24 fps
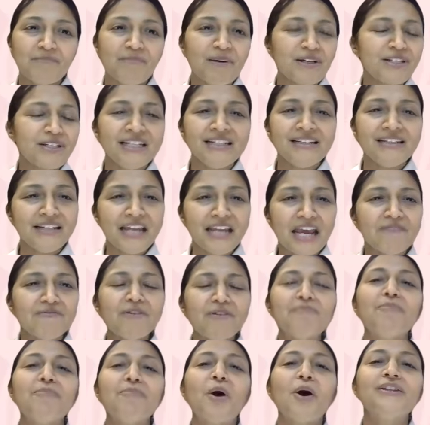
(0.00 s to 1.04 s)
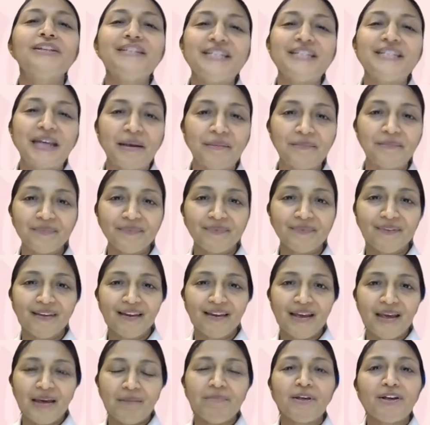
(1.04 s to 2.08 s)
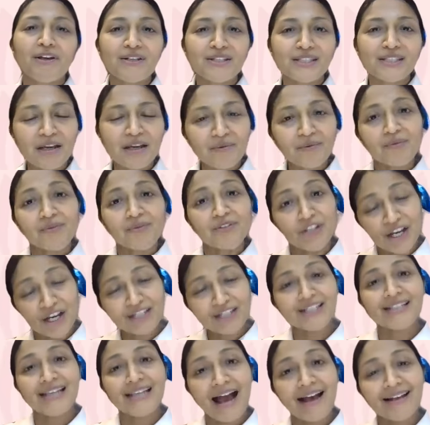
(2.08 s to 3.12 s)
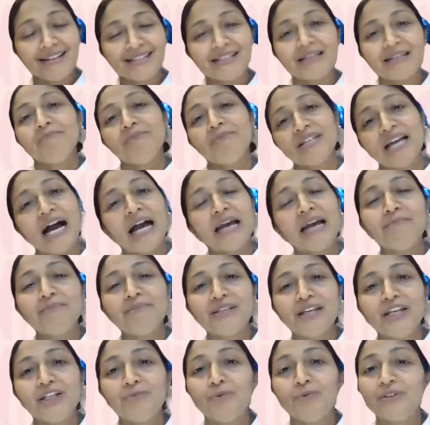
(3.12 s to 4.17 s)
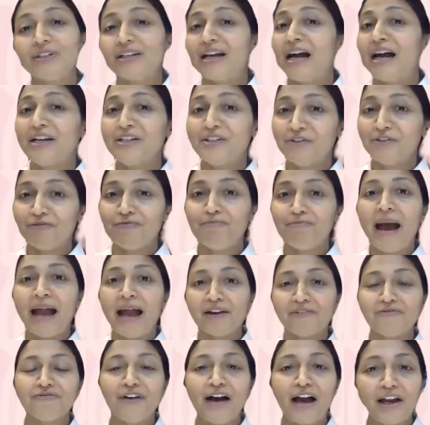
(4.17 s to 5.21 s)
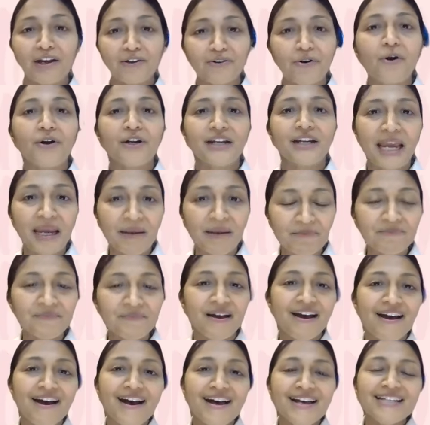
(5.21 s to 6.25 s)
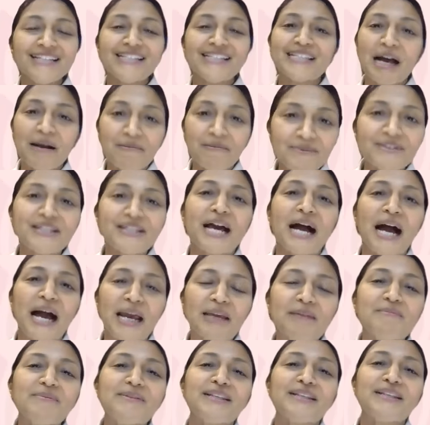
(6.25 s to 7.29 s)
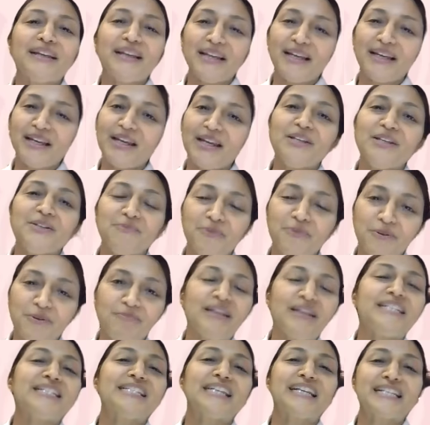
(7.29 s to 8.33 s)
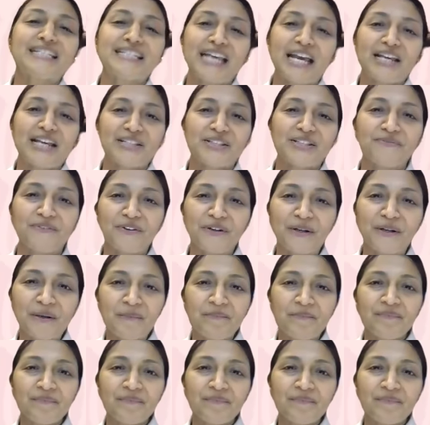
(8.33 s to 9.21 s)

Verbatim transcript: But it never bothered him because there, just as sometimes it would kind of backfire on him, sometimes it would be successful.